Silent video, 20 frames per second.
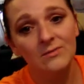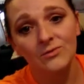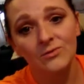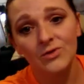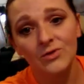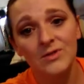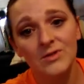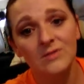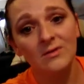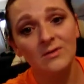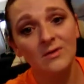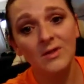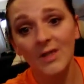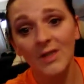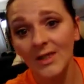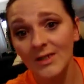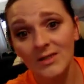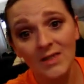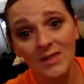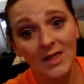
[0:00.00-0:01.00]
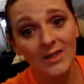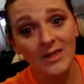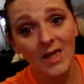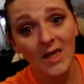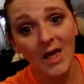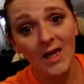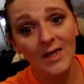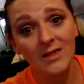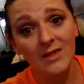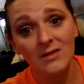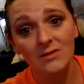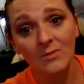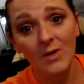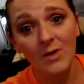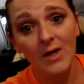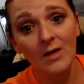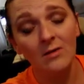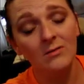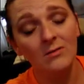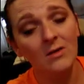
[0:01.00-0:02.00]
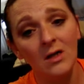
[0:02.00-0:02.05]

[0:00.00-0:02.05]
just things like that as well,